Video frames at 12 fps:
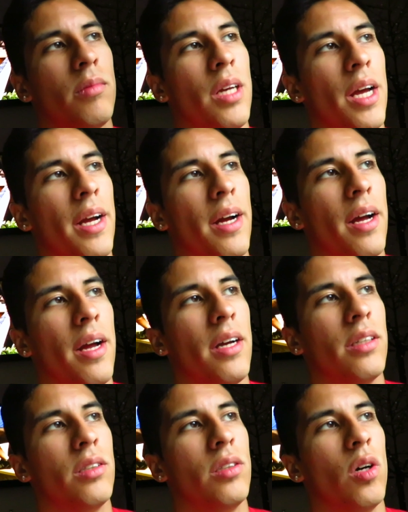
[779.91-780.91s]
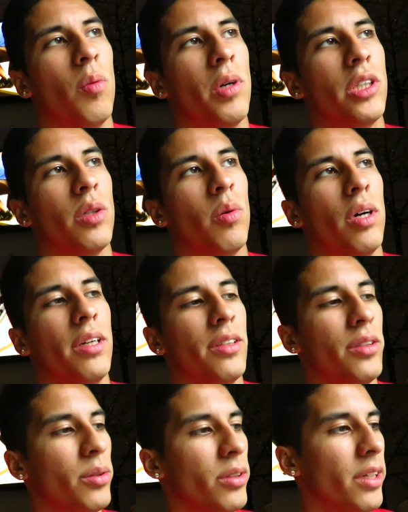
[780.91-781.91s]
Dang, I had so much I
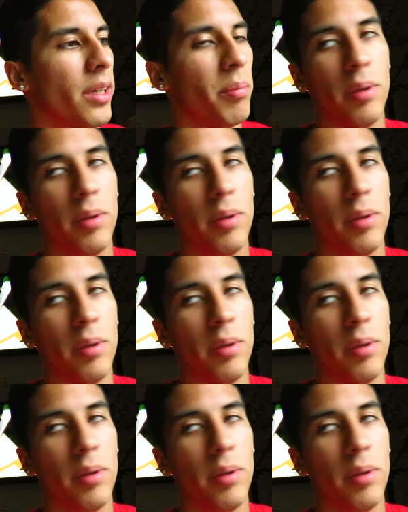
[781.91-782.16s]
wanted to do today,